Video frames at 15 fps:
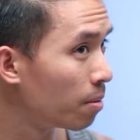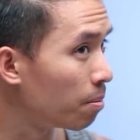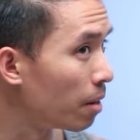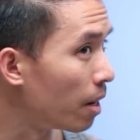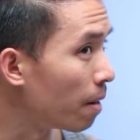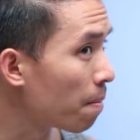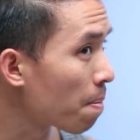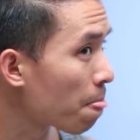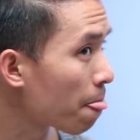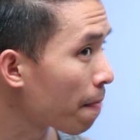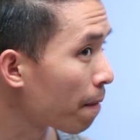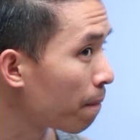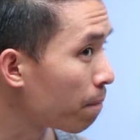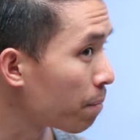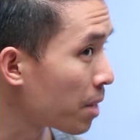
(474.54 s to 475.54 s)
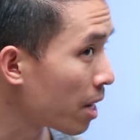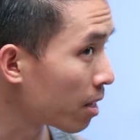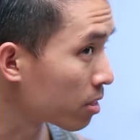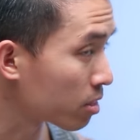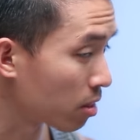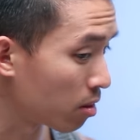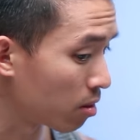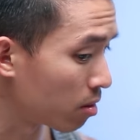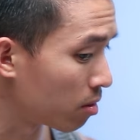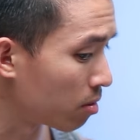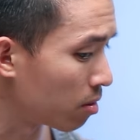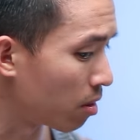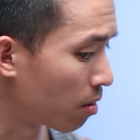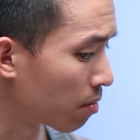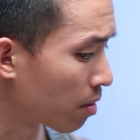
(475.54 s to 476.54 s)
But yeah, so
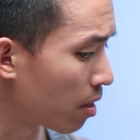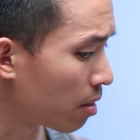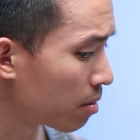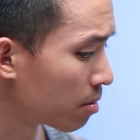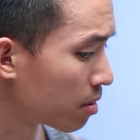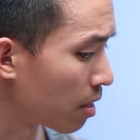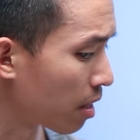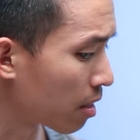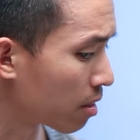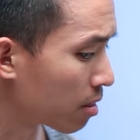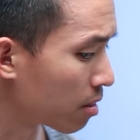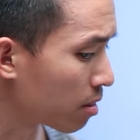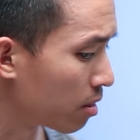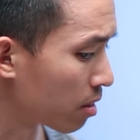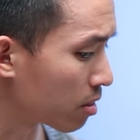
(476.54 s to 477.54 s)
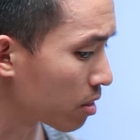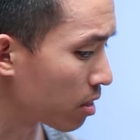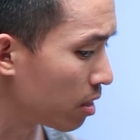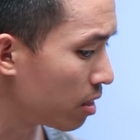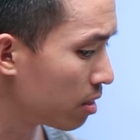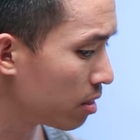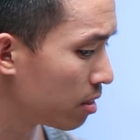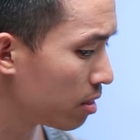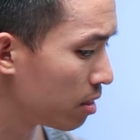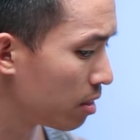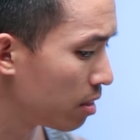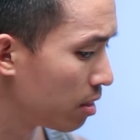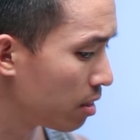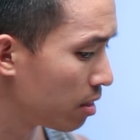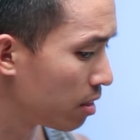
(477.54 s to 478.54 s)
overall, like looks good,
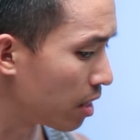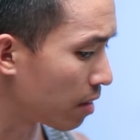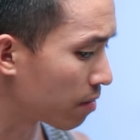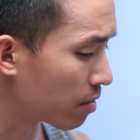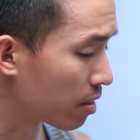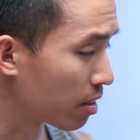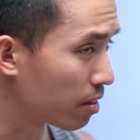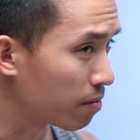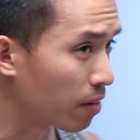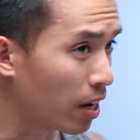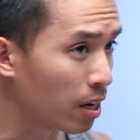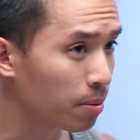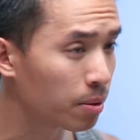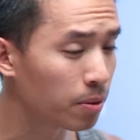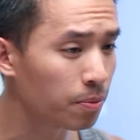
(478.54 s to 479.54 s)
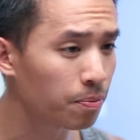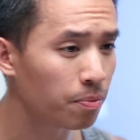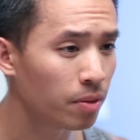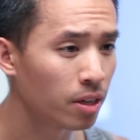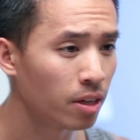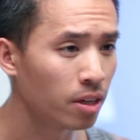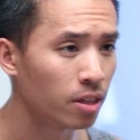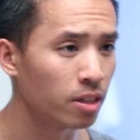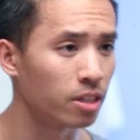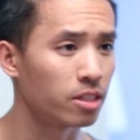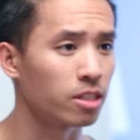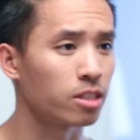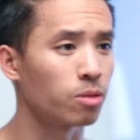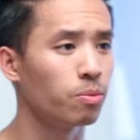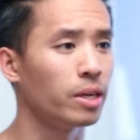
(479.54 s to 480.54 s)
definitely viable.
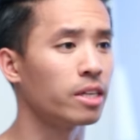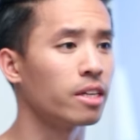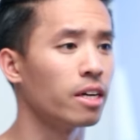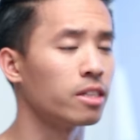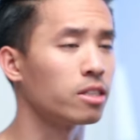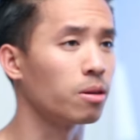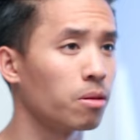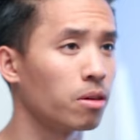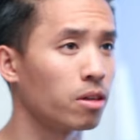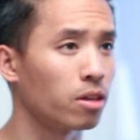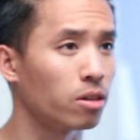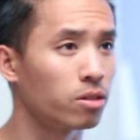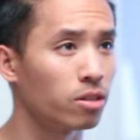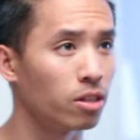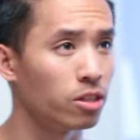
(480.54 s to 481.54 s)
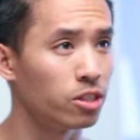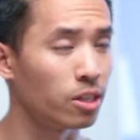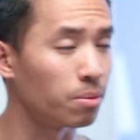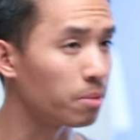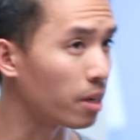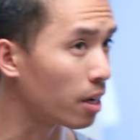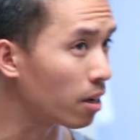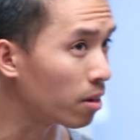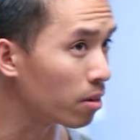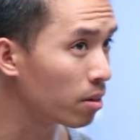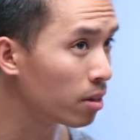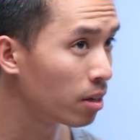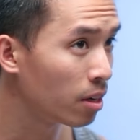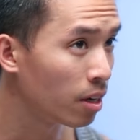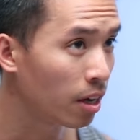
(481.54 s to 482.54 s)
This is a weekday, I'm gonna go to the gym
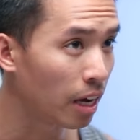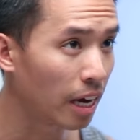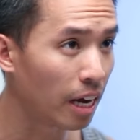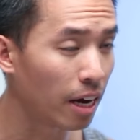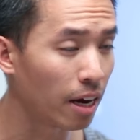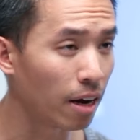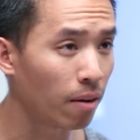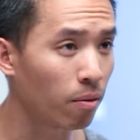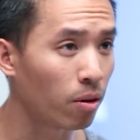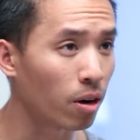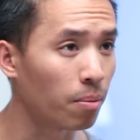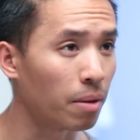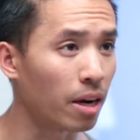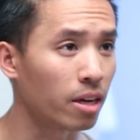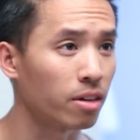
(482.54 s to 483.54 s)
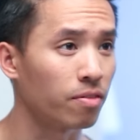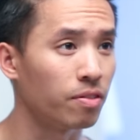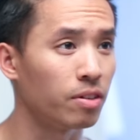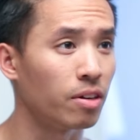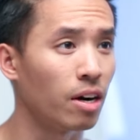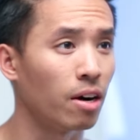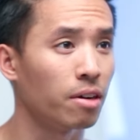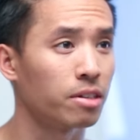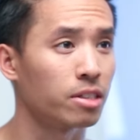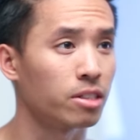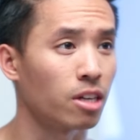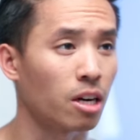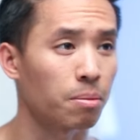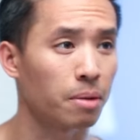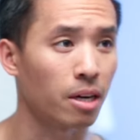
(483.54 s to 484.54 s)
now, and we'll come back in a few hours and
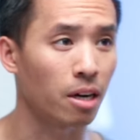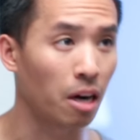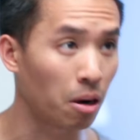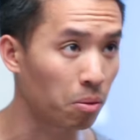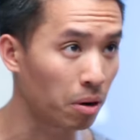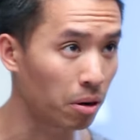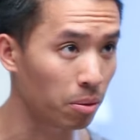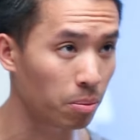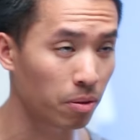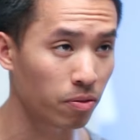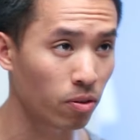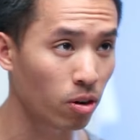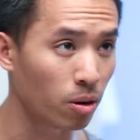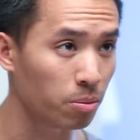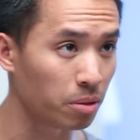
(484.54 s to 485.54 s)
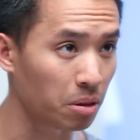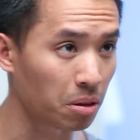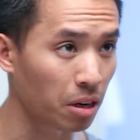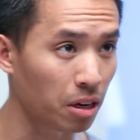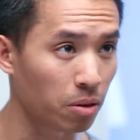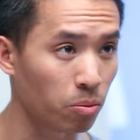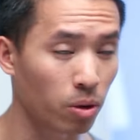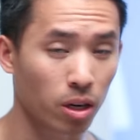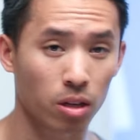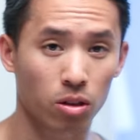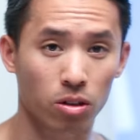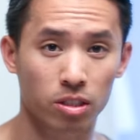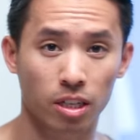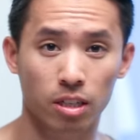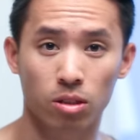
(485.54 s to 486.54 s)
talk about how well it performed and kind of what it
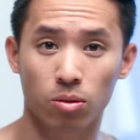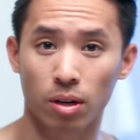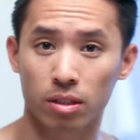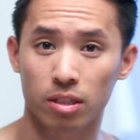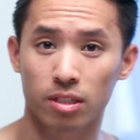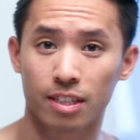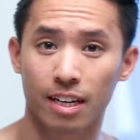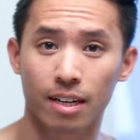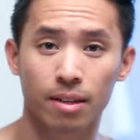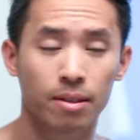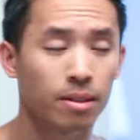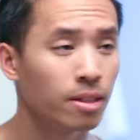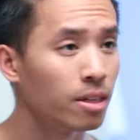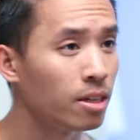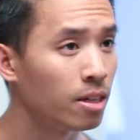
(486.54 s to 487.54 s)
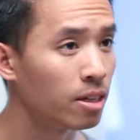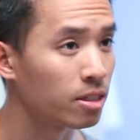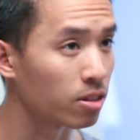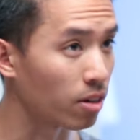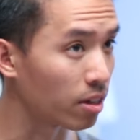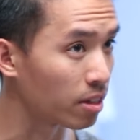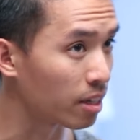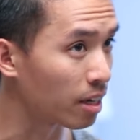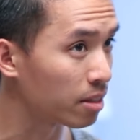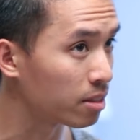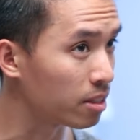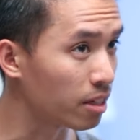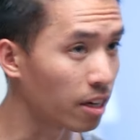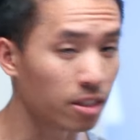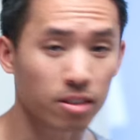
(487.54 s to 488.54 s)
looks like throughout the day. So all in that,
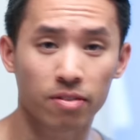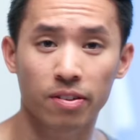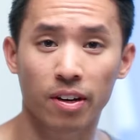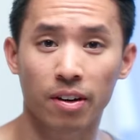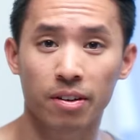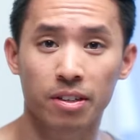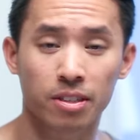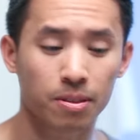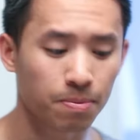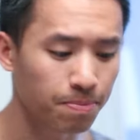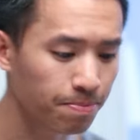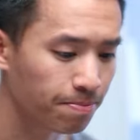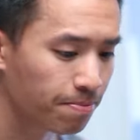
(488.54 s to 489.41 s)
see you guys in a few hours.